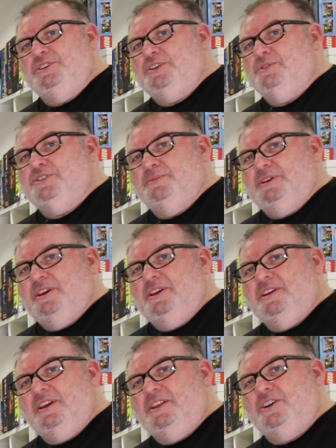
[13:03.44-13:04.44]
to do some
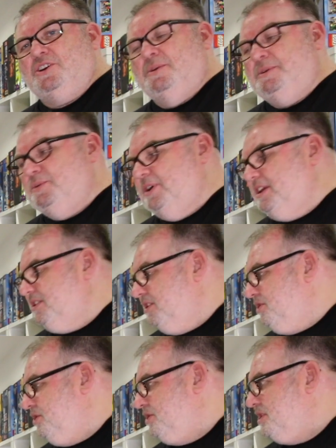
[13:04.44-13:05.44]
in the coming weeks.
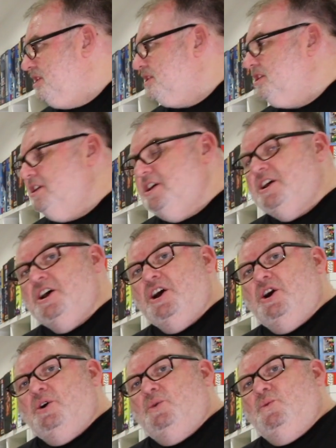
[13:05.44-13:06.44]
It's just that
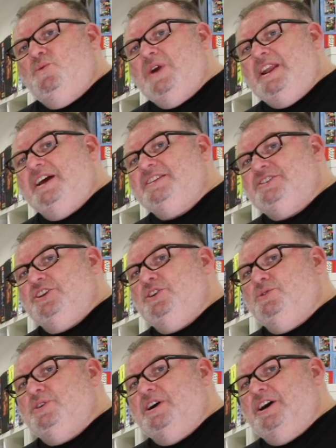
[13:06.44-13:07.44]
when I
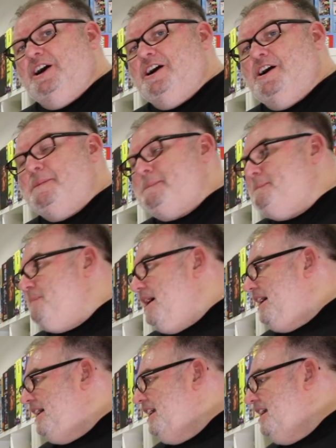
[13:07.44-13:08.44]
do
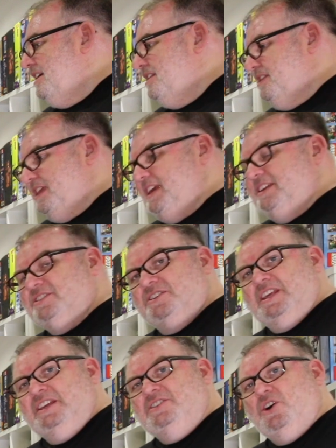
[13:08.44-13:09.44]
buy
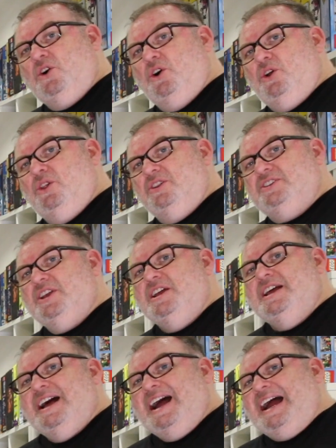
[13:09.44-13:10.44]
these hauls,
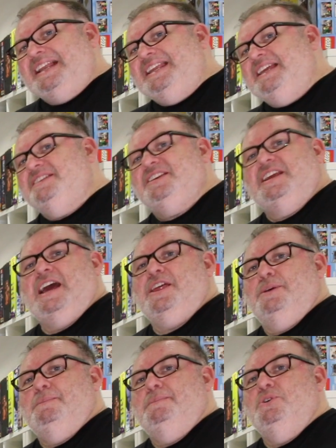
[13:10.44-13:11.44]
I need to get
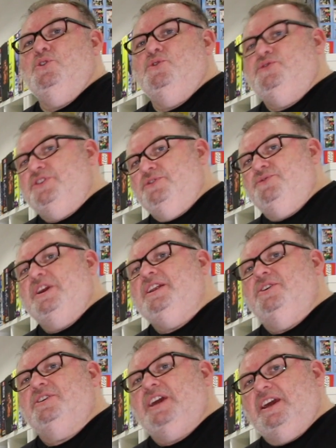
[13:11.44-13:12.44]
them moved and
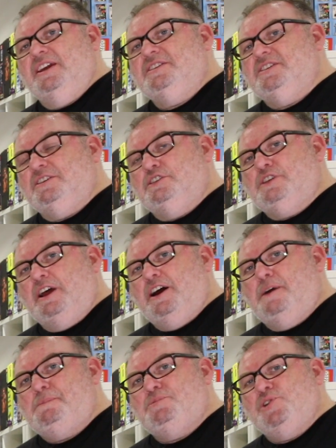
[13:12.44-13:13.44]
relocated
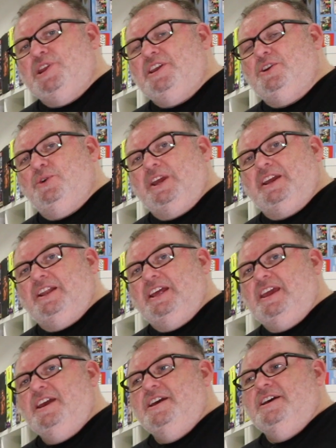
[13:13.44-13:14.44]
pretty
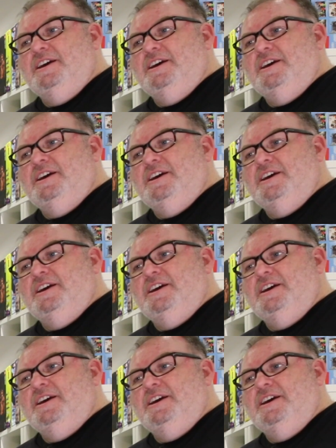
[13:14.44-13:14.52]
quickly